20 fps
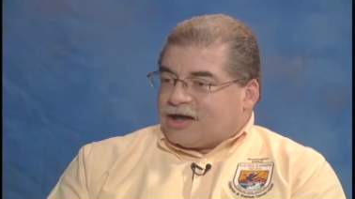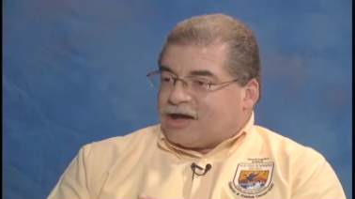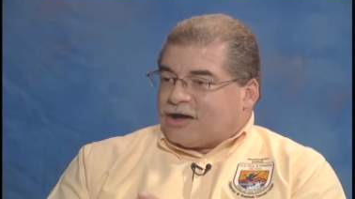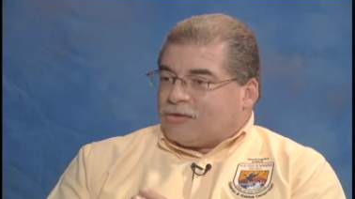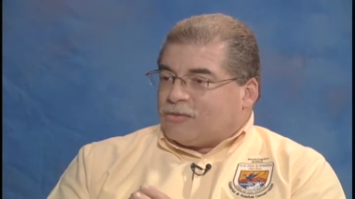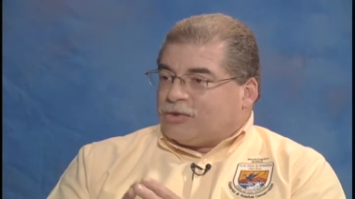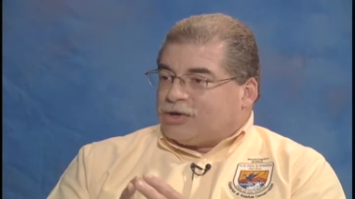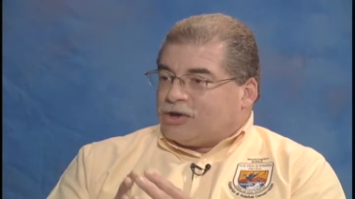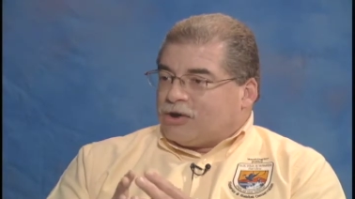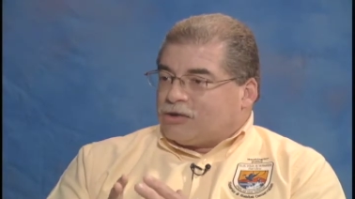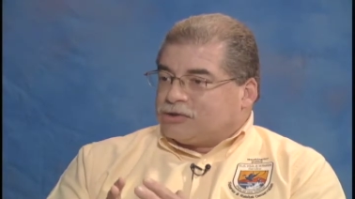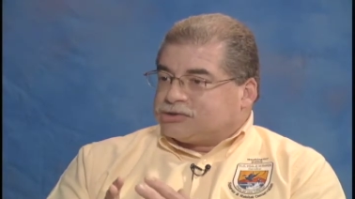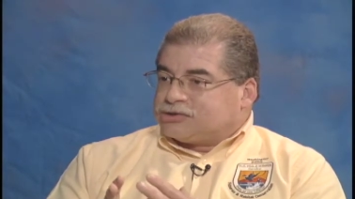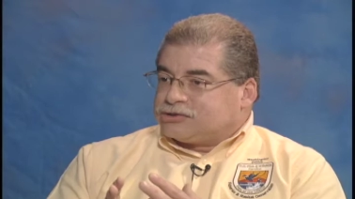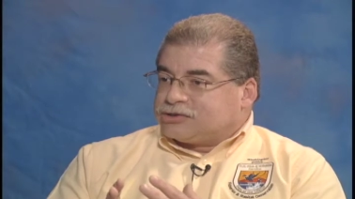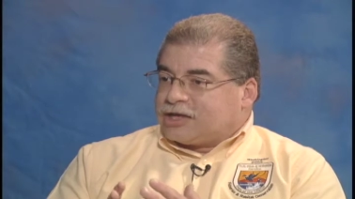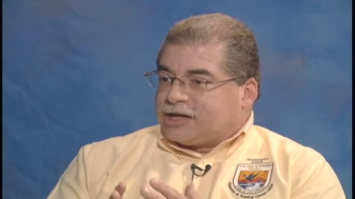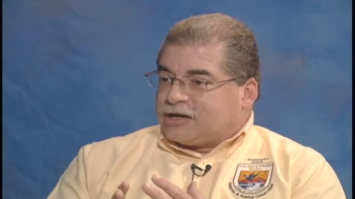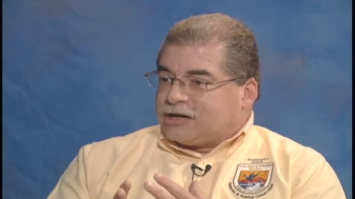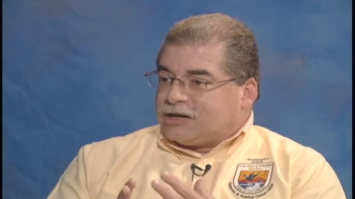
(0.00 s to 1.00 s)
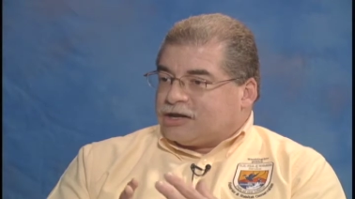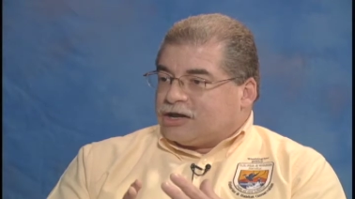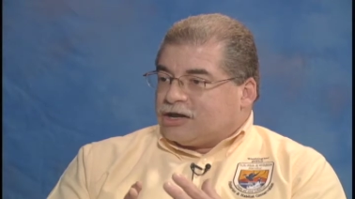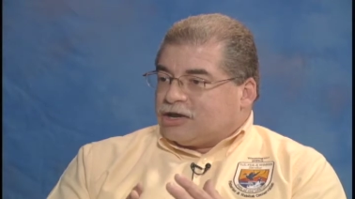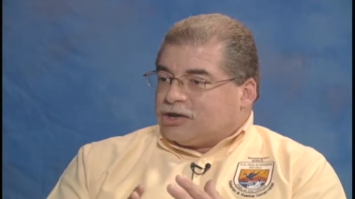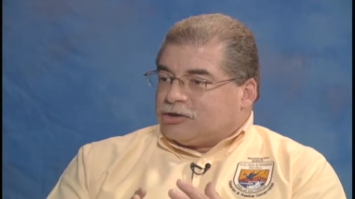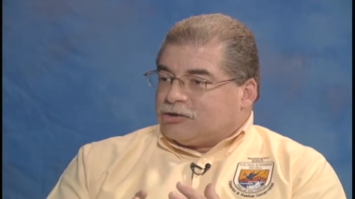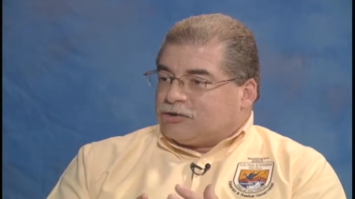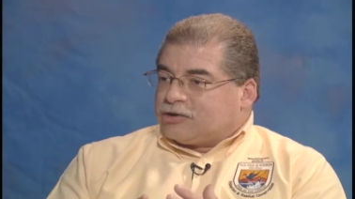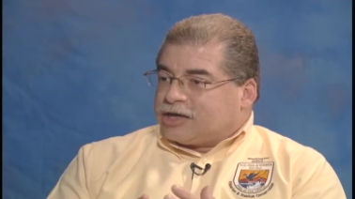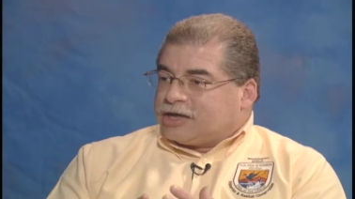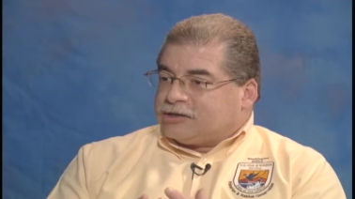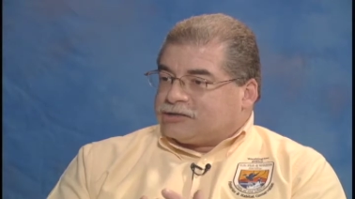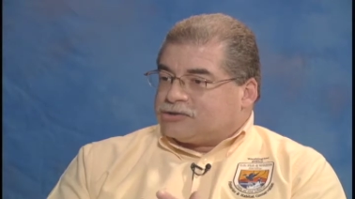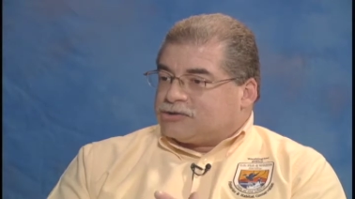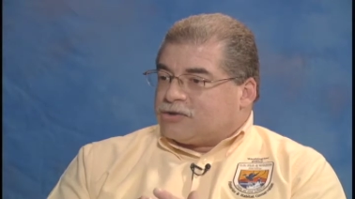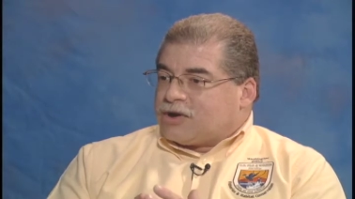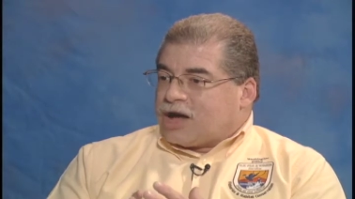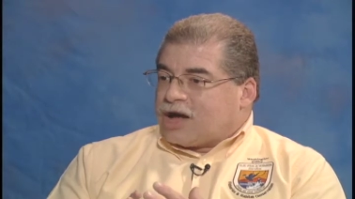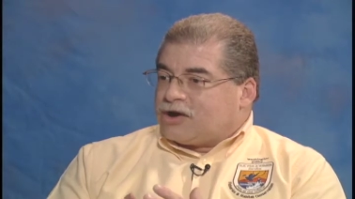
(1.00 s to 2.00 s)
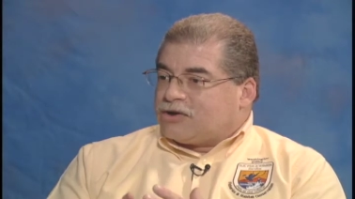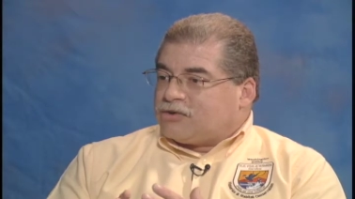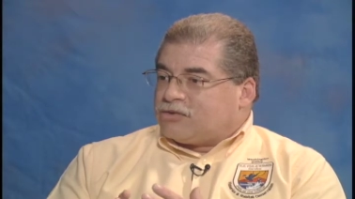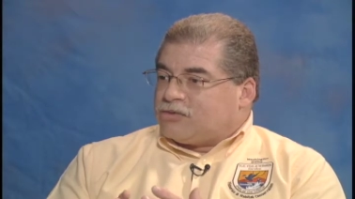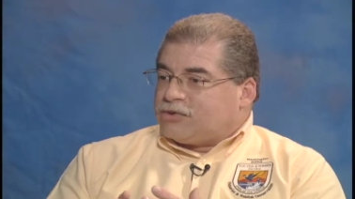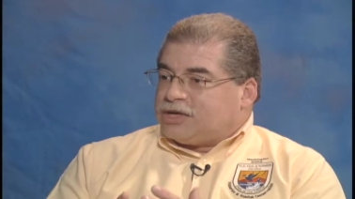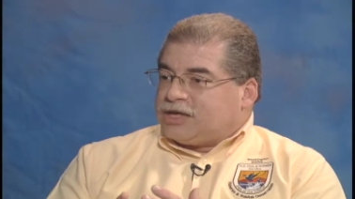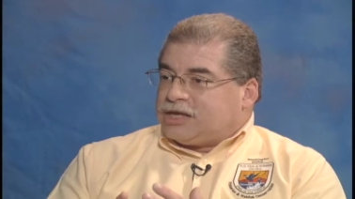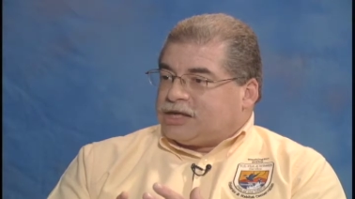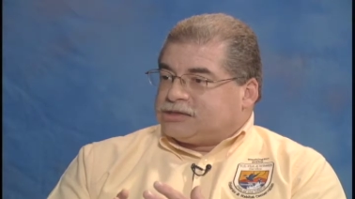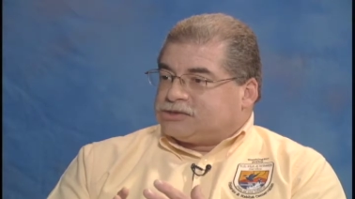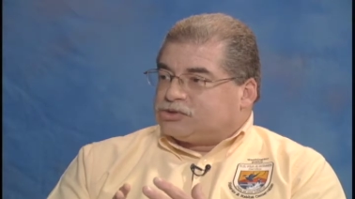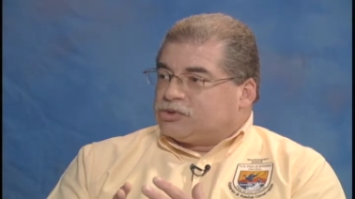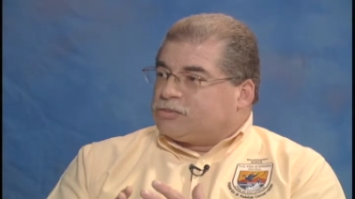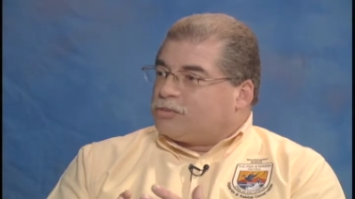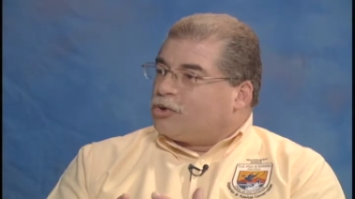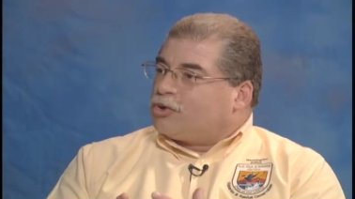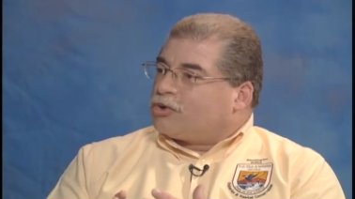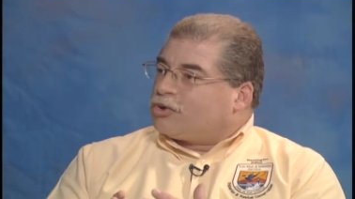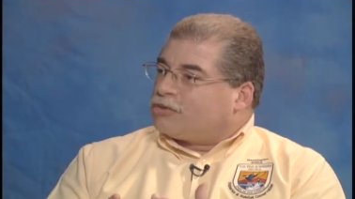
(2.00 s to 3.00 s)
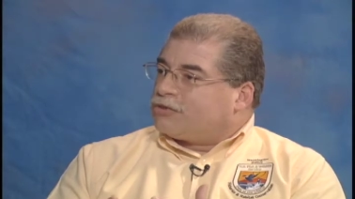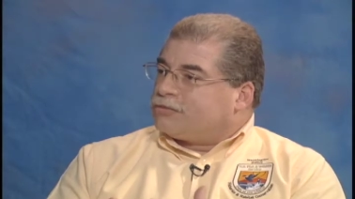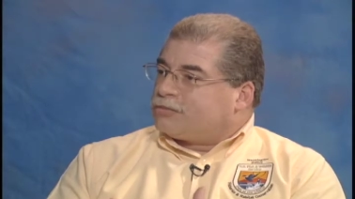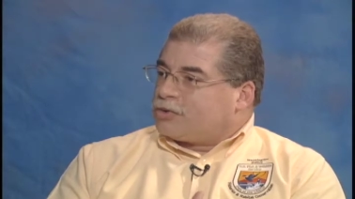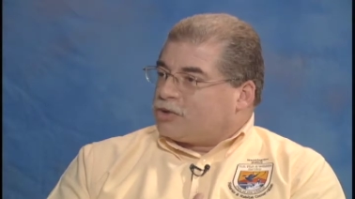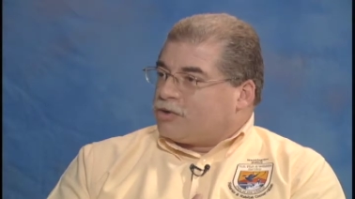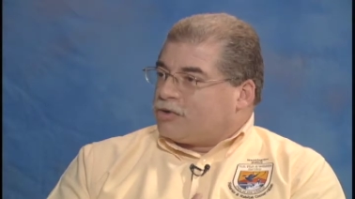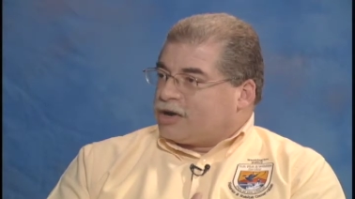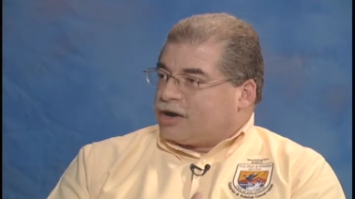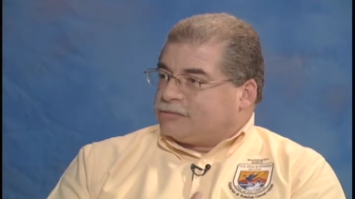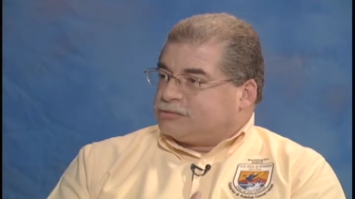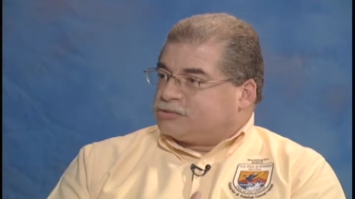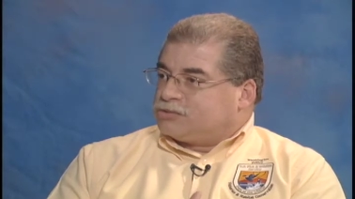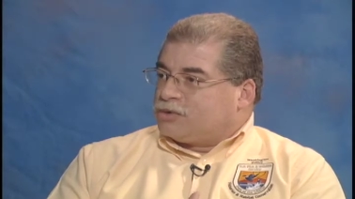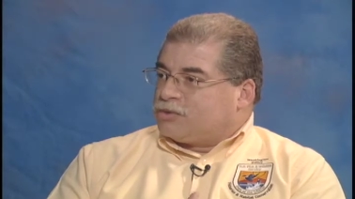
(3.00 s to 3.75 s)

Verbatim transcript: Uh, we also then look into how do we support other programs.